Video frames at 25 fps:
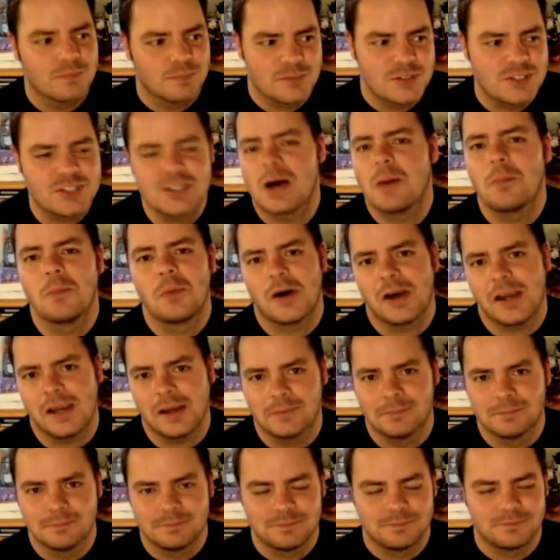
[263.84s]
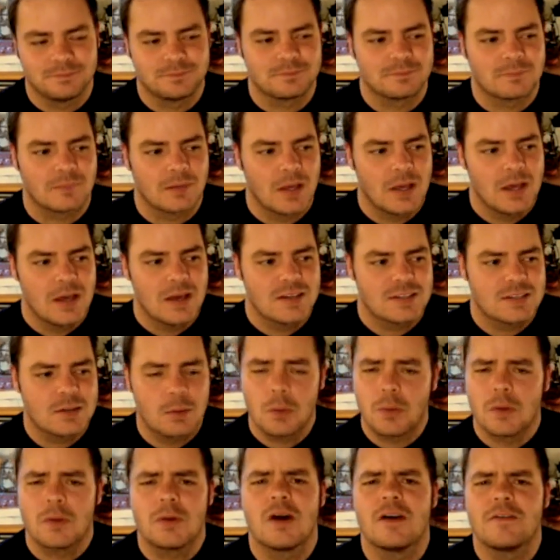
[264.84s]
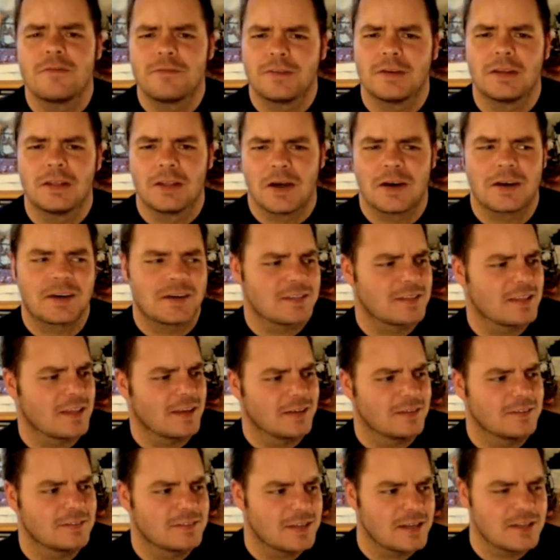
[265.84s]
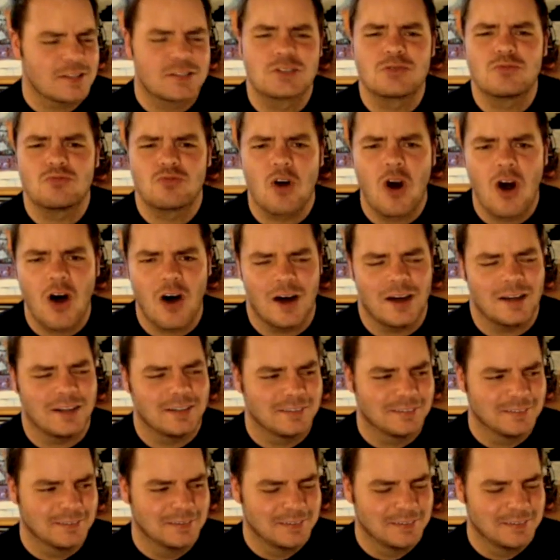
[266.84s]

somewhere I feel like it's right.